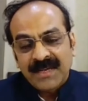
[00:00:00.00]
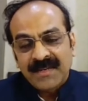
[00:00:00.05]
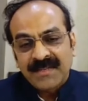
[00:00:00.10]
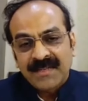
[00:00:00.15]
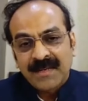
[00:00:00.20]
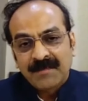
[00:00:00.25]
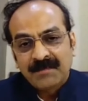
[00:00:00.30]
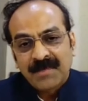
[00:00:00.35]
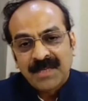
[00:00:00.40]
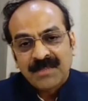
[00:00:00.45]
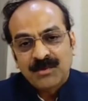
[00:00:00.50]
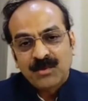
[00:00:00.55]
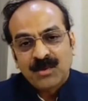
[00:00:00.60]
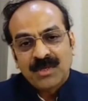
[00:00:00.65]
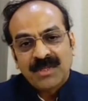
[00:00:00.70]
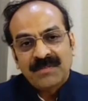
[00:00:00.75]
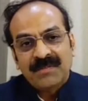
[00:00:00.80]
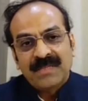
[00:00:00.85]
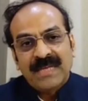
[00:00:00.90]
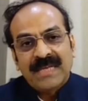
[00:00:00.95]
thappa
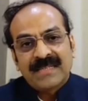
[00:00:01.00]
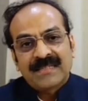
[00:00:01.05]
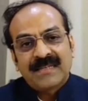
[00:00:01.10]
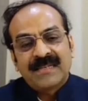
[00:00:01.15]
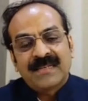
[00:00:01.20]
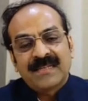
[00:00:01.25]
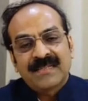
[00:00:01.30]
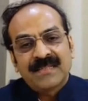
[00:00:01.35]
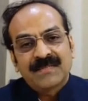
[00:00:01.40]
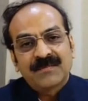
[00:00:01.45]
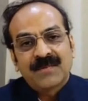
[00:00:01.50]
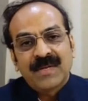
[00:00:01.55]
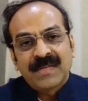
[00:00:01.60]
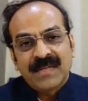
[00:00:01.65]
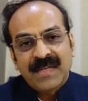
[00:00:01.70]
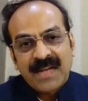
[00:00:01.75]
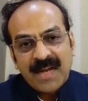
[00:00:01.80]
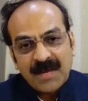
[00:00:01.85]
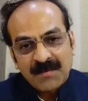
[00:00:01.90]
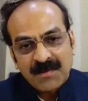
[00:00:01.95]
jewelry with as little as one
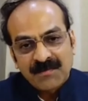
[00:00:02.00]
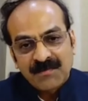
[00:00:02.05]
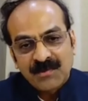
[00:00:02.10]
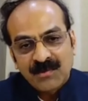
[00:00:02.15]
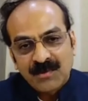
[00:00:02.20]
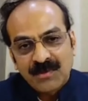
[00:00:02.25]
gram of gold.